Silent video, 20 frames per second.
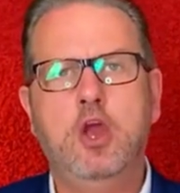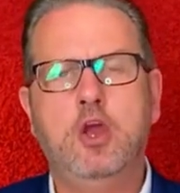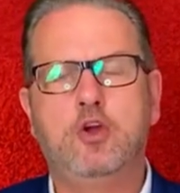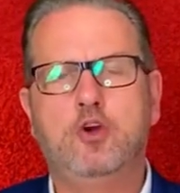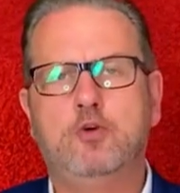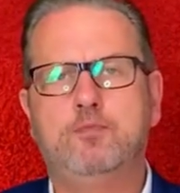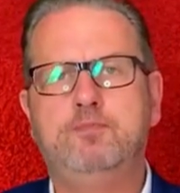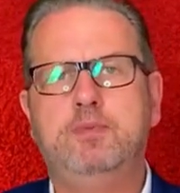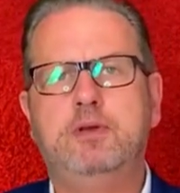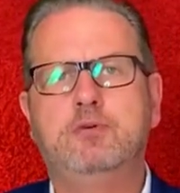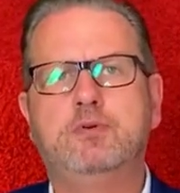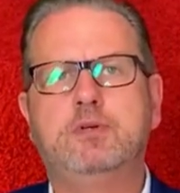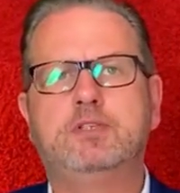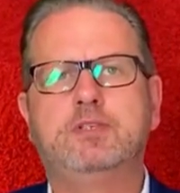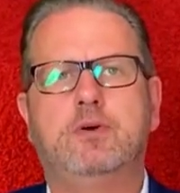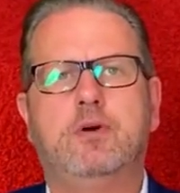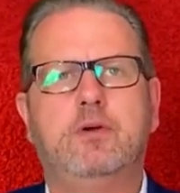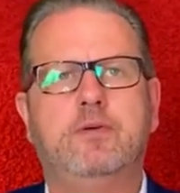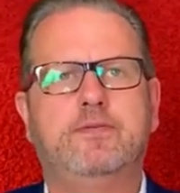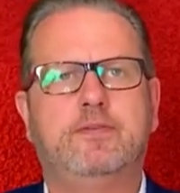could be
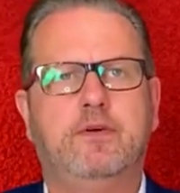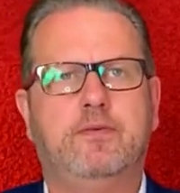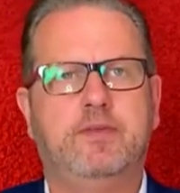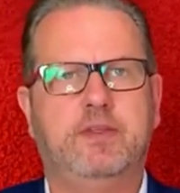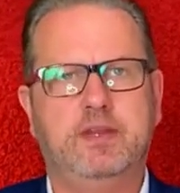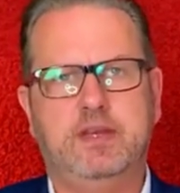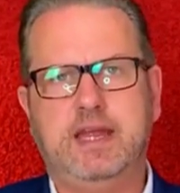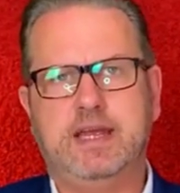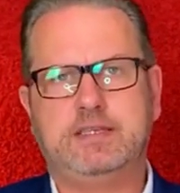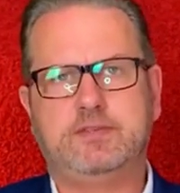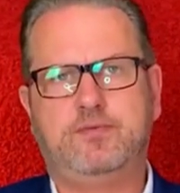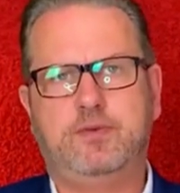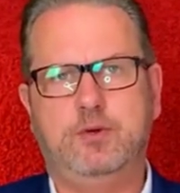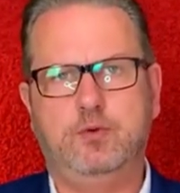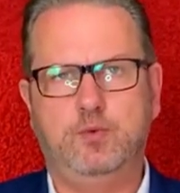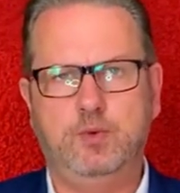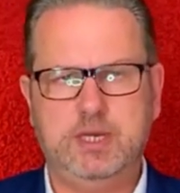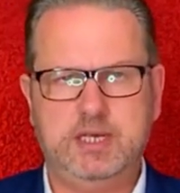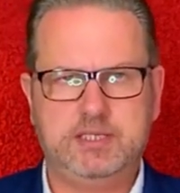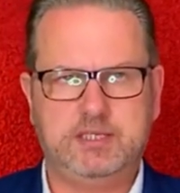resolved over the next few
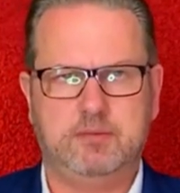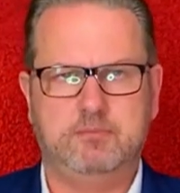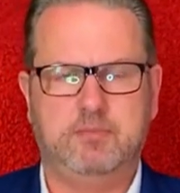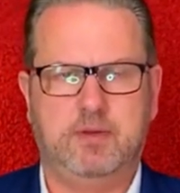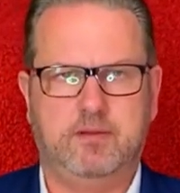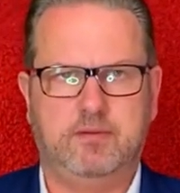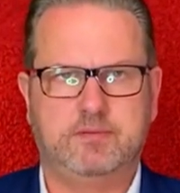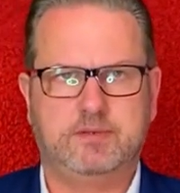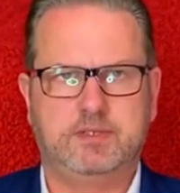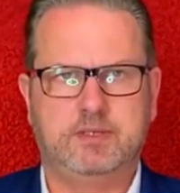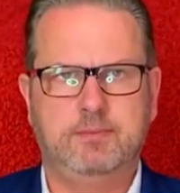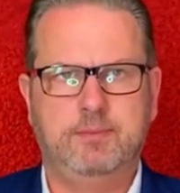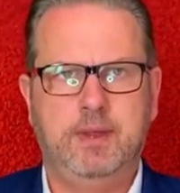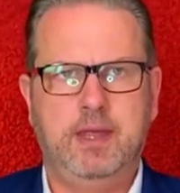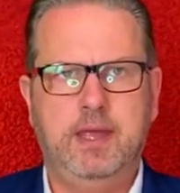weeks and months.